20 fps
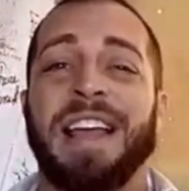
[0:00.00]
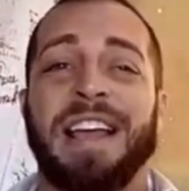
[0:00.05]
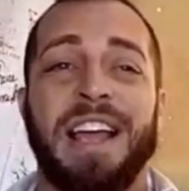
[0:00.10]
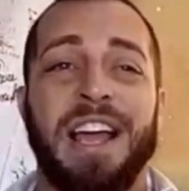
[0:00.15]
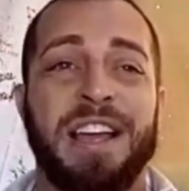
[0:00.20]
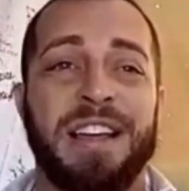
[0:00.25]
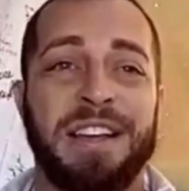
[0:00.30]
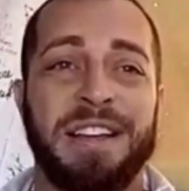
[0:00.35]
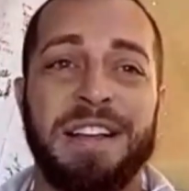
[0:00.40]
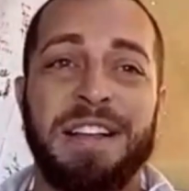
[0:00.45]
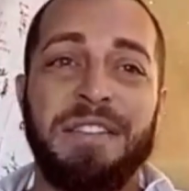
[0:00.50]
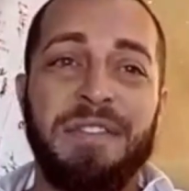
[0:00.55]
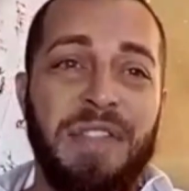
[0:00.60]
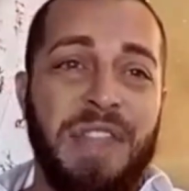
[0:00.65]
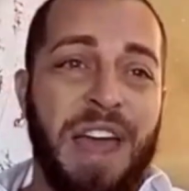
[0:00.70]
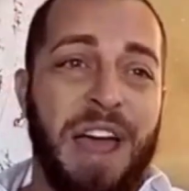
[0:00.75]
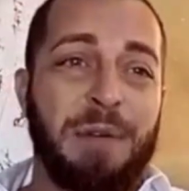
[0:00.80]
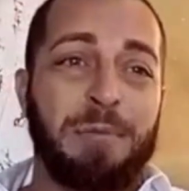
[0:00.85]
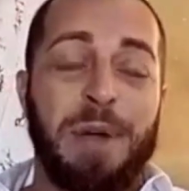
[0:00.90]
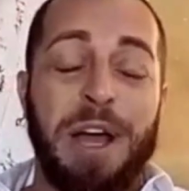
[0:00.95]
Like,
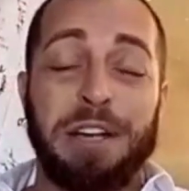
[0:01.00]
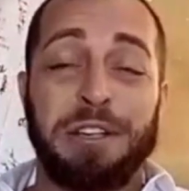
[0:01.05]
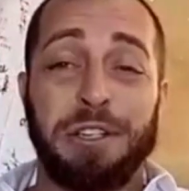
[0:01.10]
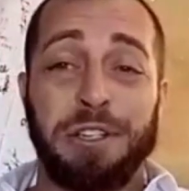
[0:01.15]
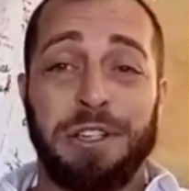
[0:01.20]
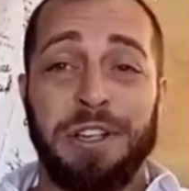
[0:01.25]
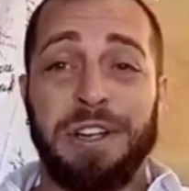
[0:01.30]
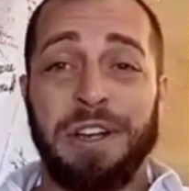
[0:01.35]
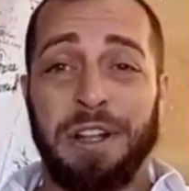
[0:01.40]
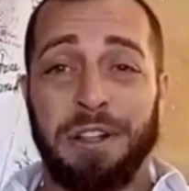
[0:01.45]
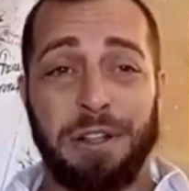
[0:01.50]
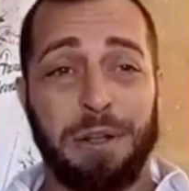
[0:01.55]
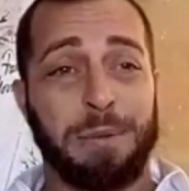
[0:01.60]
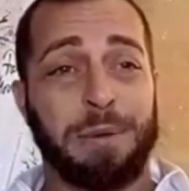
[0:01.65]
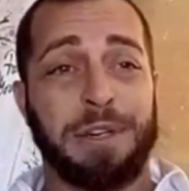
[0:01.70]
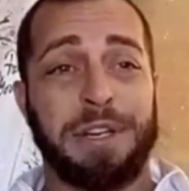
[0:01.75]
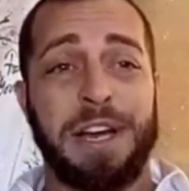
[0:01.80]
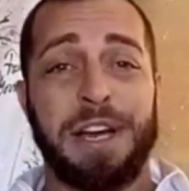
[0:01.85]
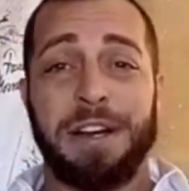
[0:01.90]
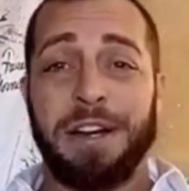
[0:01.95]
I'm not just a
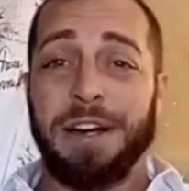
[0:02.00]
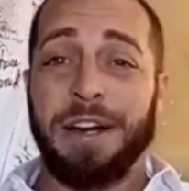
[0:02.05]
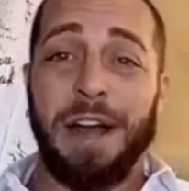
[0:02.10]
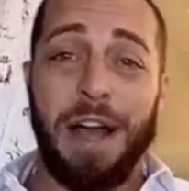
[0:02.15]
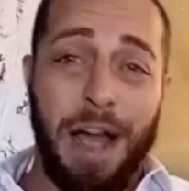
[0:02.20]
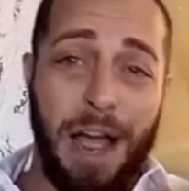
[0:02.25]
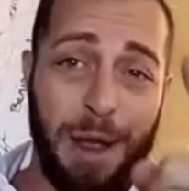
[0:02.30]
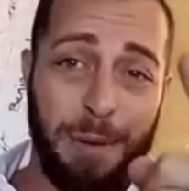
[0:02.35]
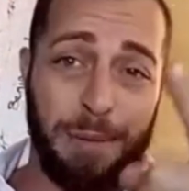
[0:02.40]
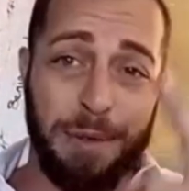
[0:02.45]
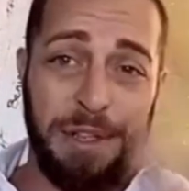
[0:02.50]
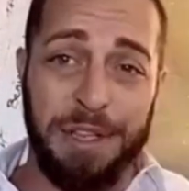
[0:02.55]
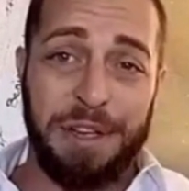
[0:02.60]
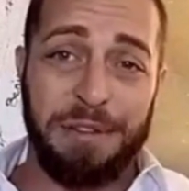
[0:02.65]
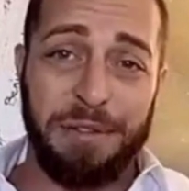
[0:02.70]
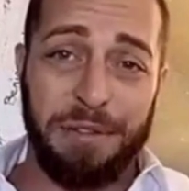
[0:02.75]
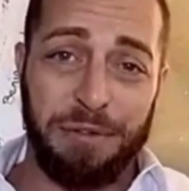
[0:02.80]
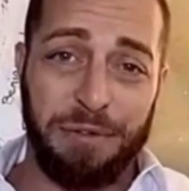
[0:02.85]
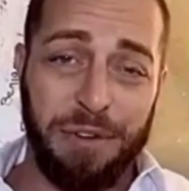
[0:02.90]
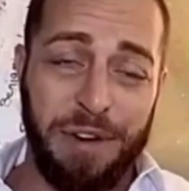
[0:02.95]
libertarian. I
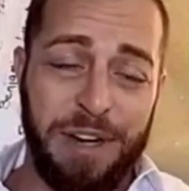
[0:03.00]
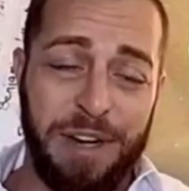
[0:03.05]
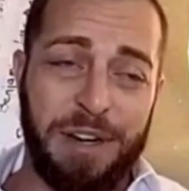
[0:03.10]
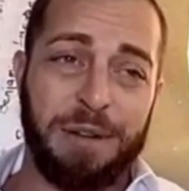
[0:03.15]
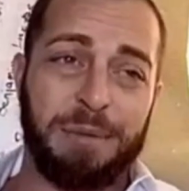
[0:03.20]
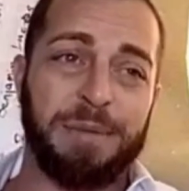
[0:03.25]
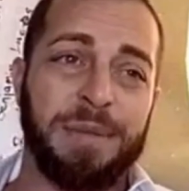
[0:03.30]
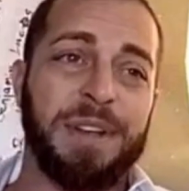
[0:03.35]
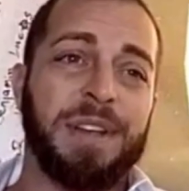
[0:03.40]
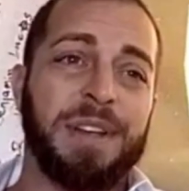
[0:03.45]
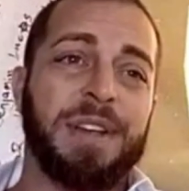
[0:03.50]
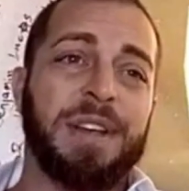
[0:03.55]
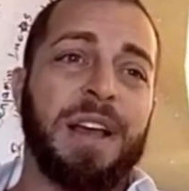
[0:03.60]
believe in freedom.